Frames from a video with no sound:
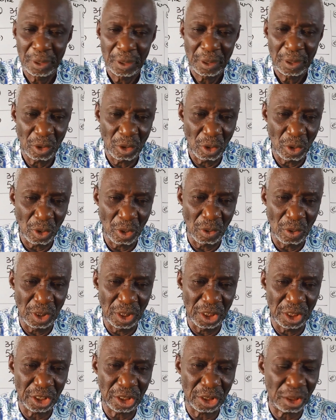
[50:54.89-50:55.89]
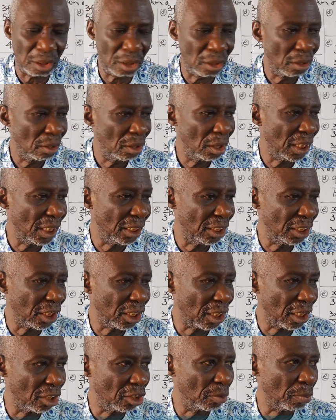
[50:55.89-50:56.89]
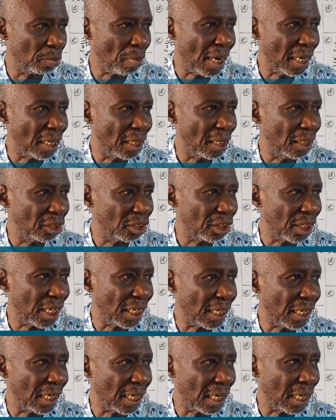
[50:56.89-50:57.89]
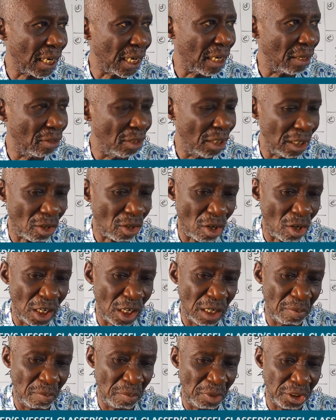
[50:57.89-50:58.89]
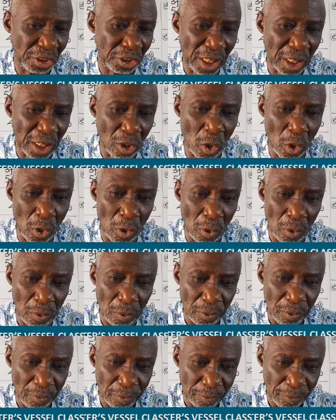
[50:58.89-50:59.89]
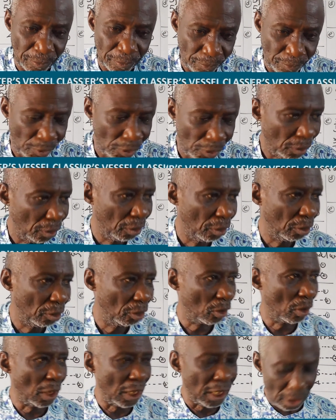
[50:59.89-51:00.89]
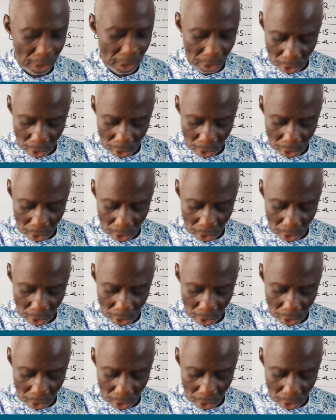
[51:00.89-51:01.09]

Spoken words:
You know this dangerous man is hanging around. They call him Mr. Koro. So that he